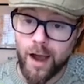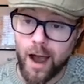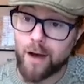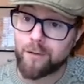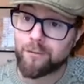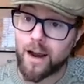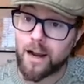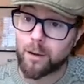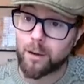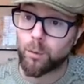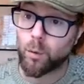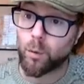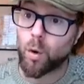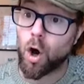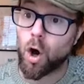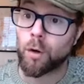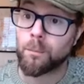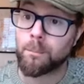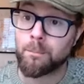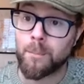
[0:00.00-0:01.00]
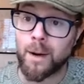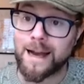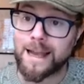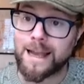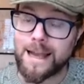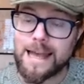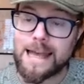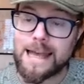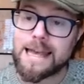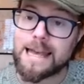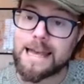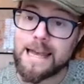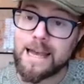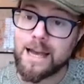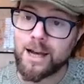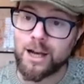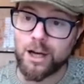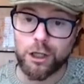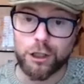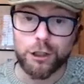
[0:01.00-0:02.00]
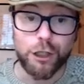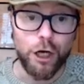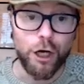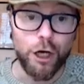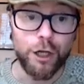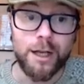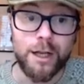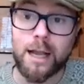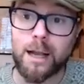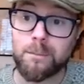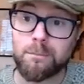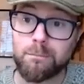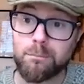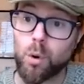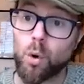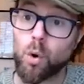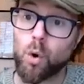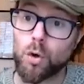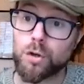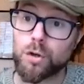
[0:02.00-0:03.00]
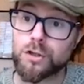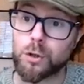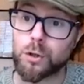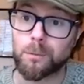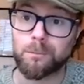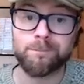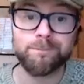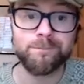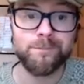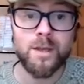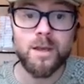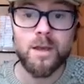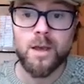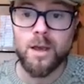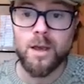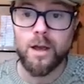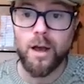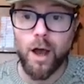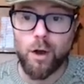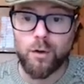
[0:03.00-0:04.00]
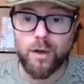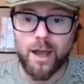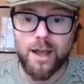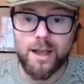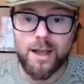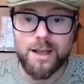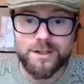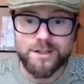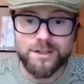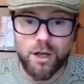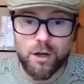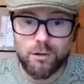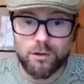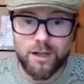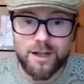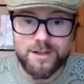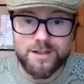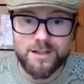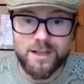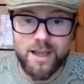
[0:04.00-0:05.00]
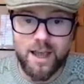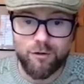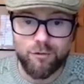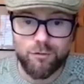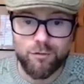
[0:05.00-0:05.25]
available on my e-learning portal. Okay, so let's get